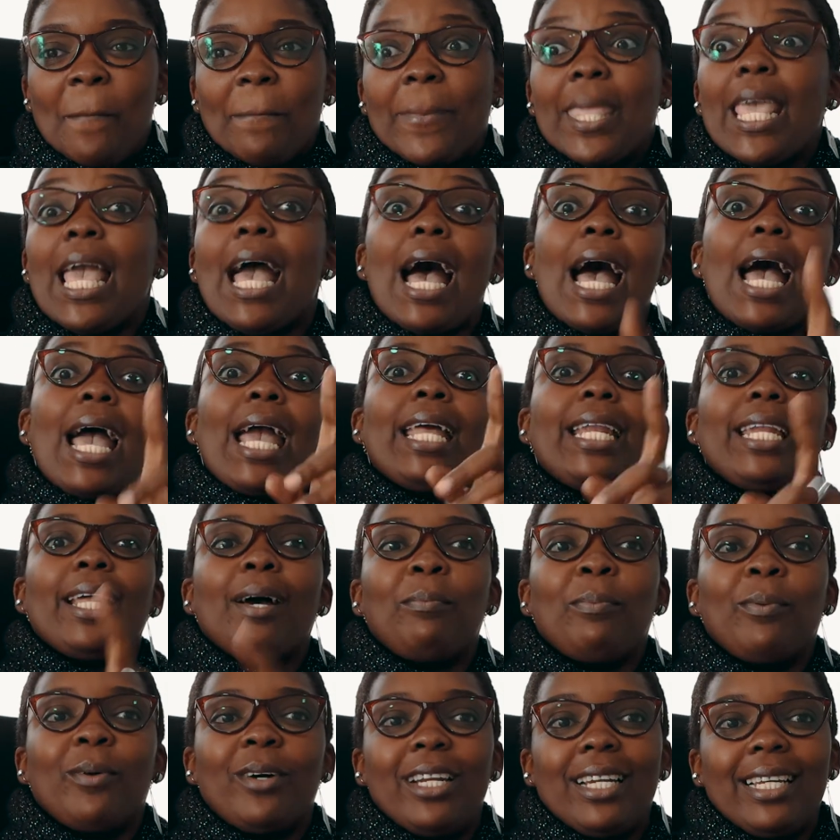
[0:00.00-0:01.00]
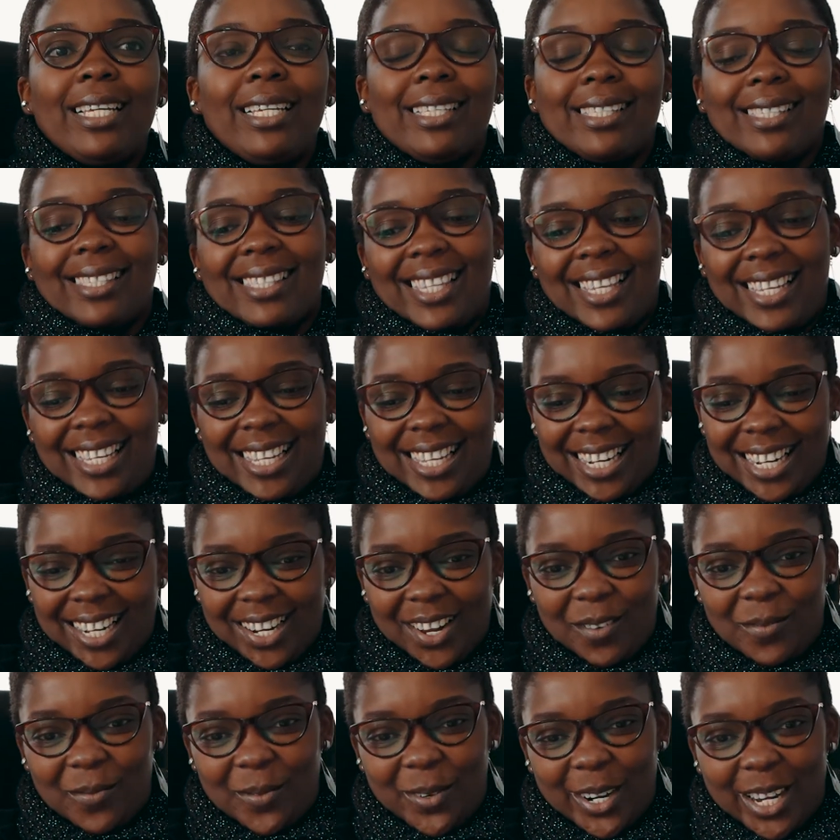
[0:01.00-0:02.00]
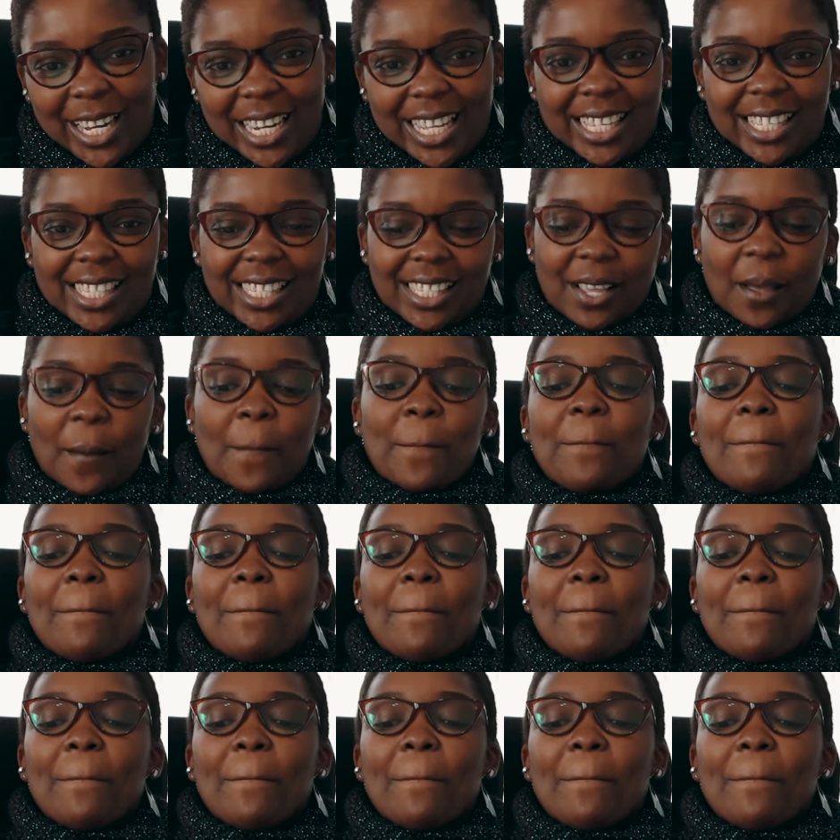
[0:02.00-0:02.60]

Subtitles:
Yeah, and a police.